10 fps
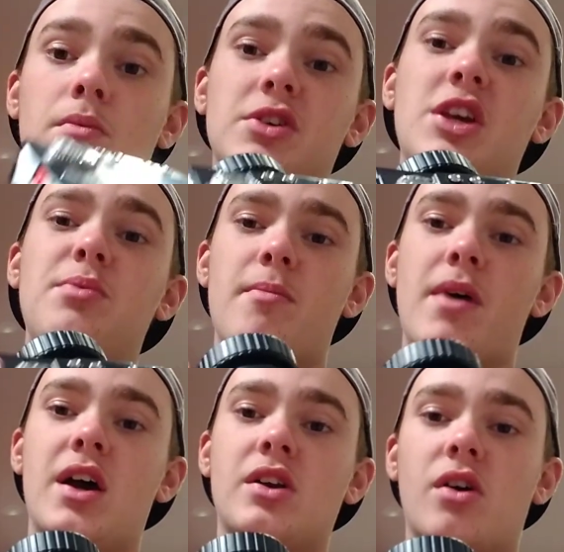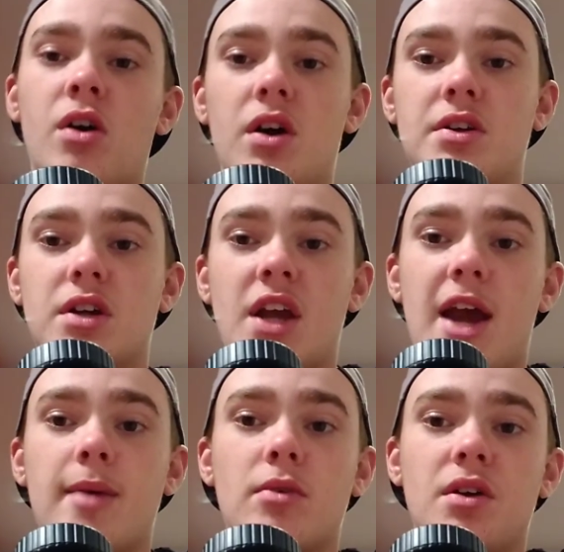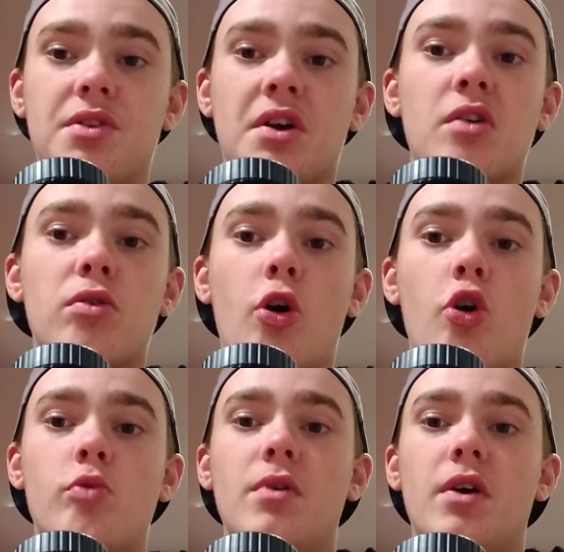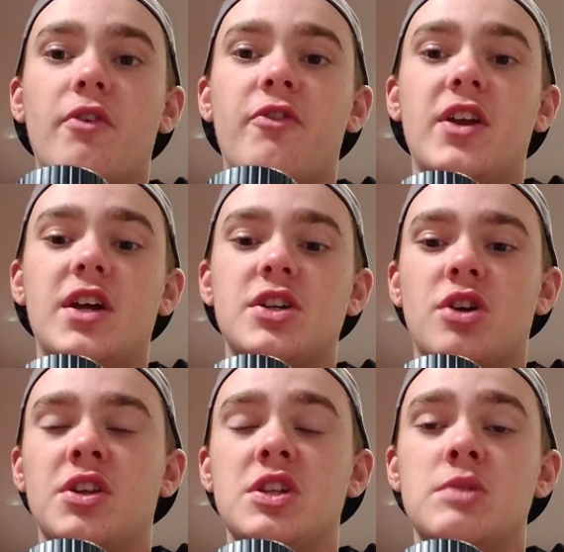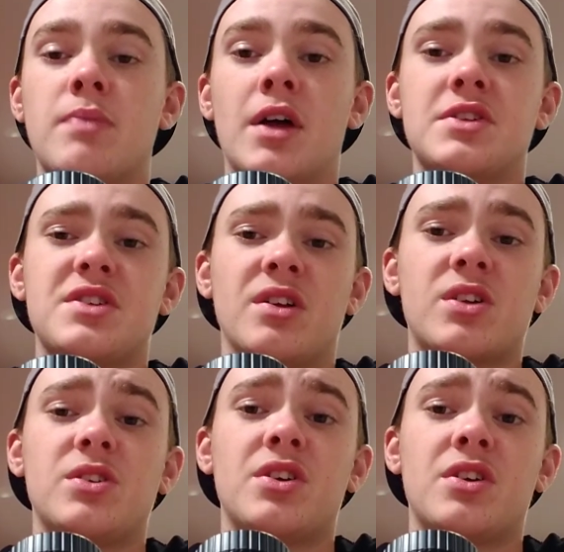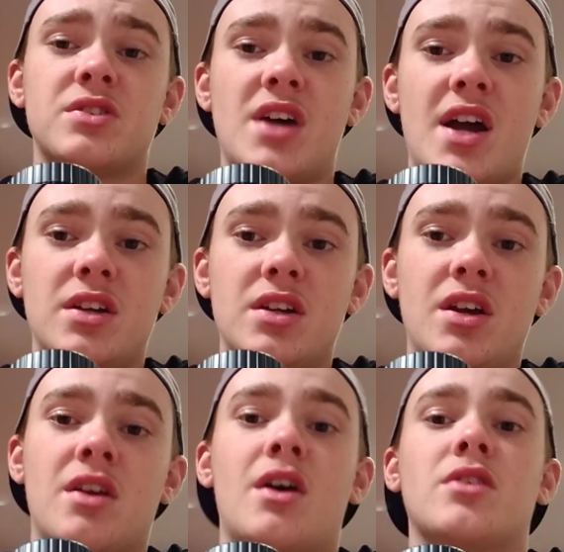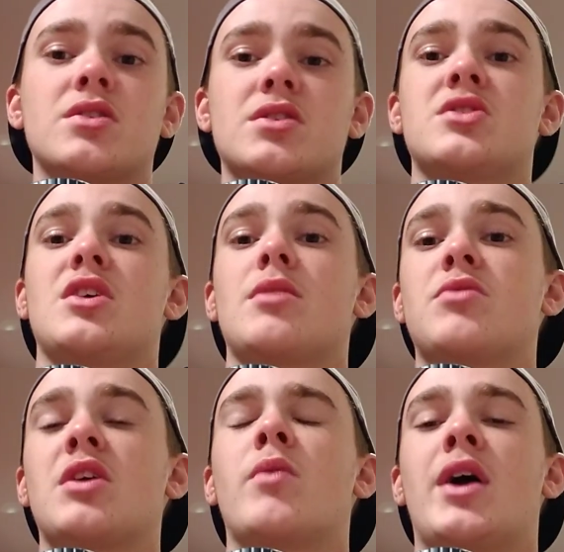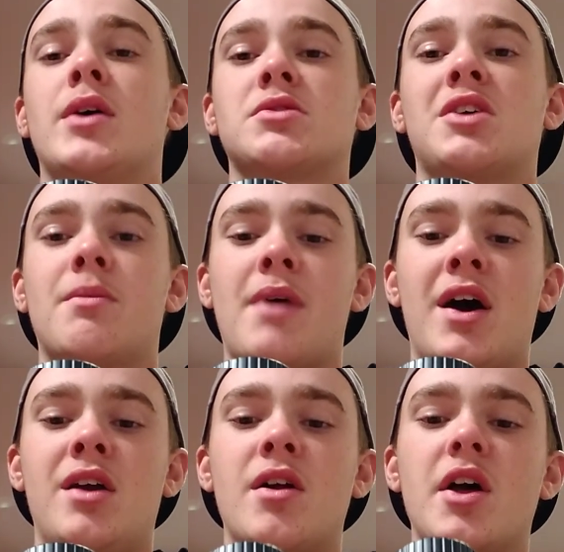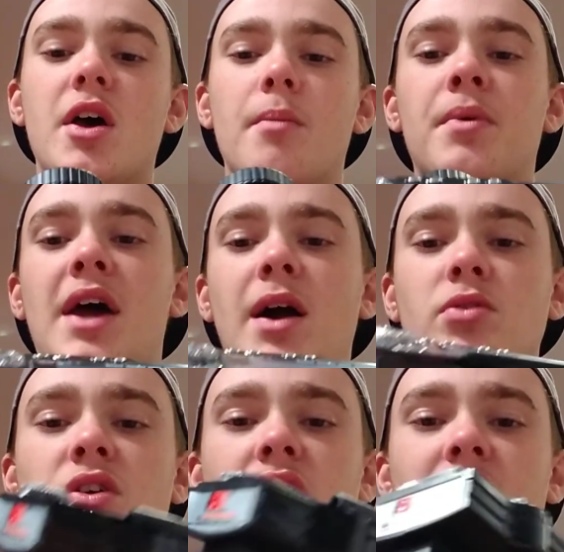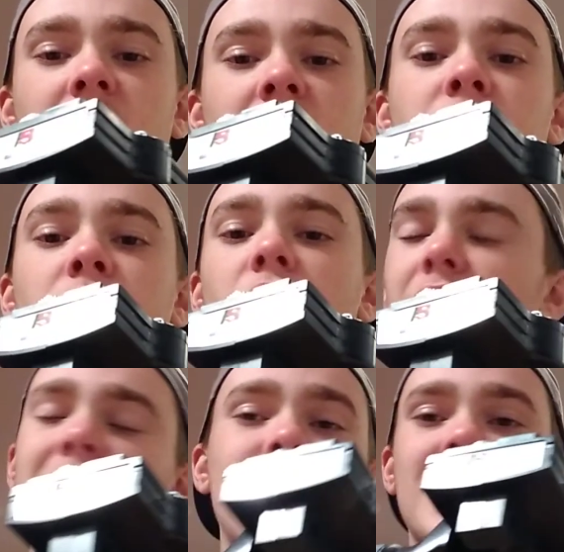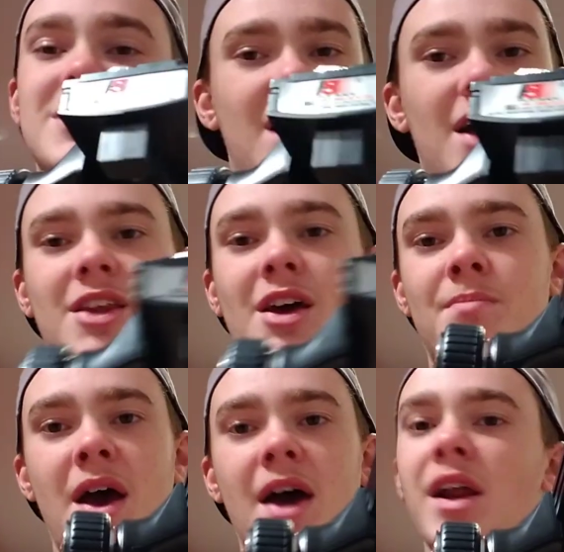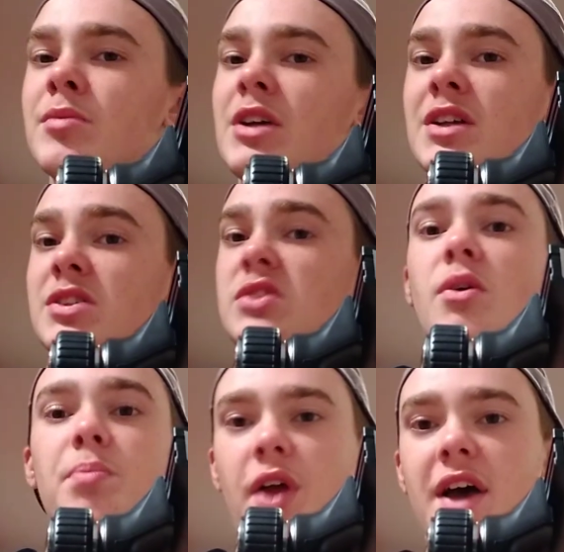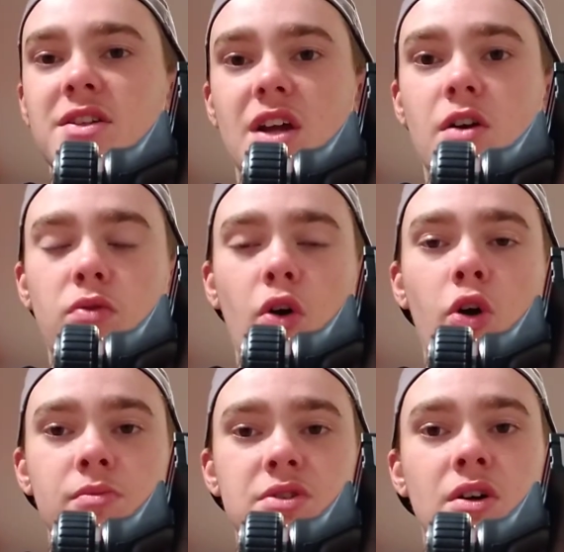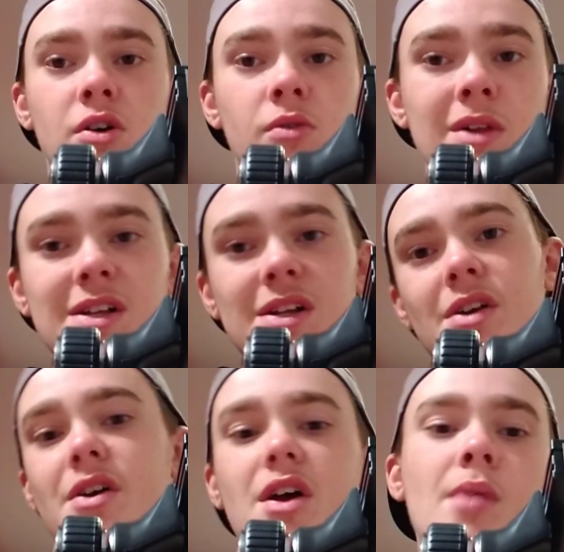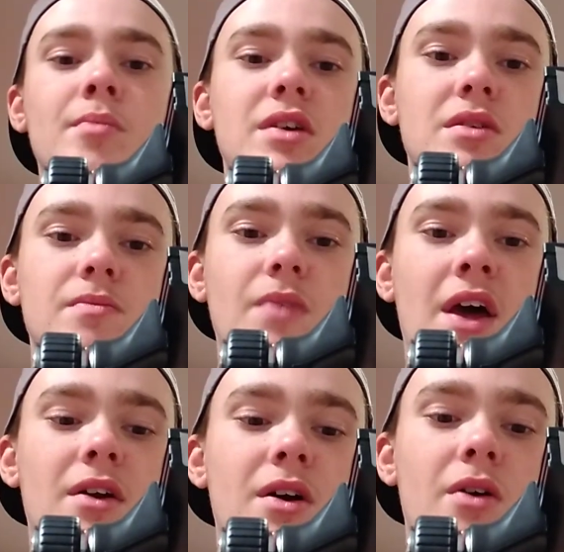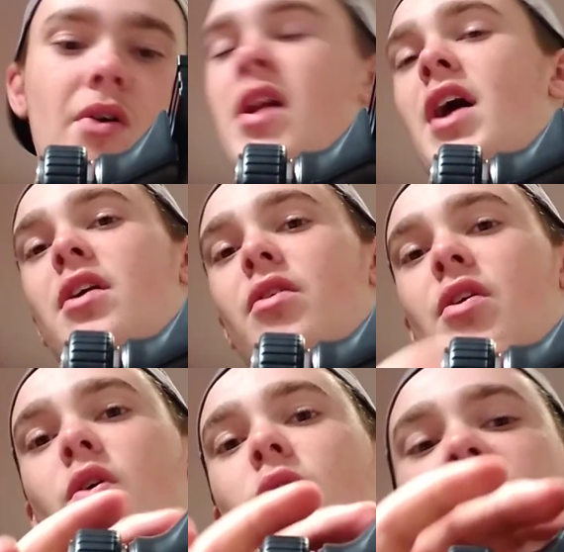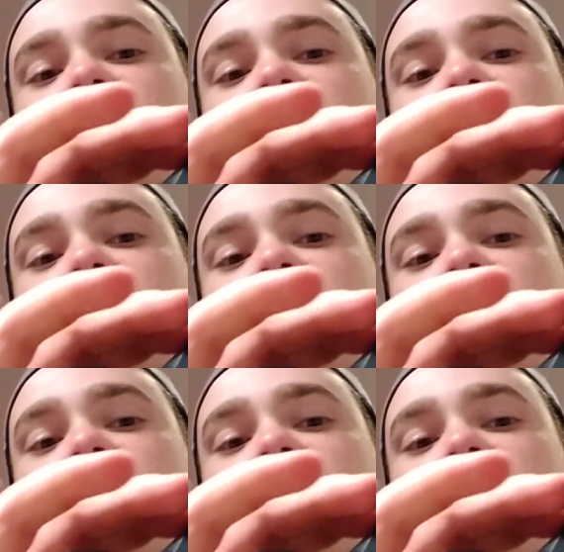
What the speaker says: Keep in mind on camera, the chrome finish on these buttons look a little tacky, and I thought the same thing when I was gonna buy it. But now looking at it in real life, it's not that bad. I mean, it's still plastic chrome, so I mean, I don't know, and I don't know if